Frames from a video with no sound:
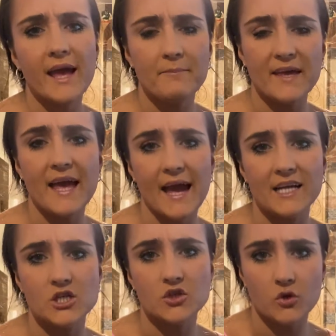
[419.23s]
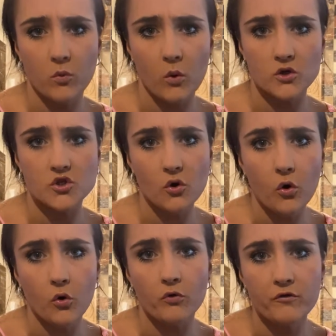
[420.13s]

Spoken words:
to be edging towards the whole